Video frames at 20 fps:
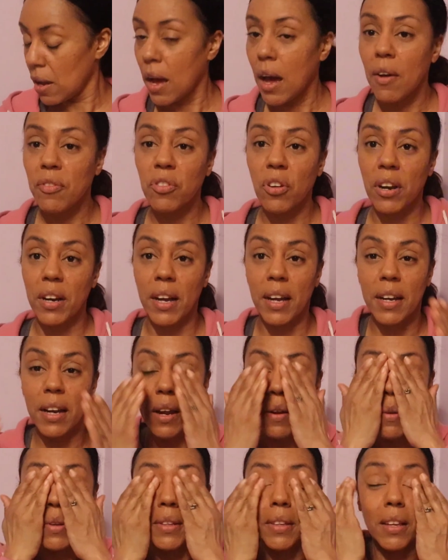After I
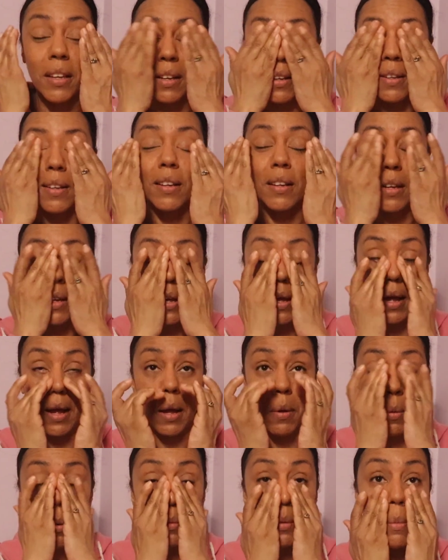got everything,
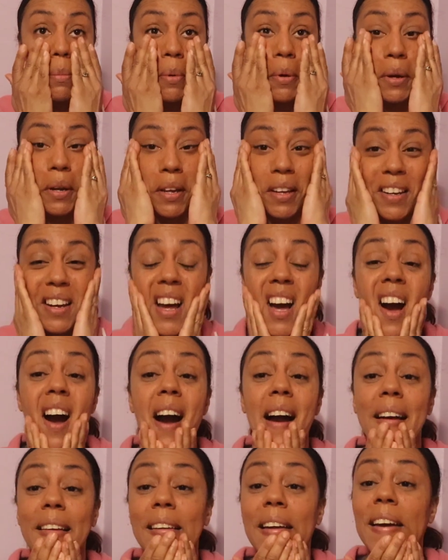I will be putting an
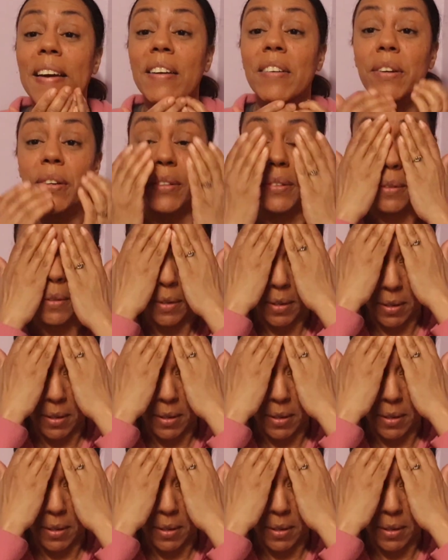eyeliner.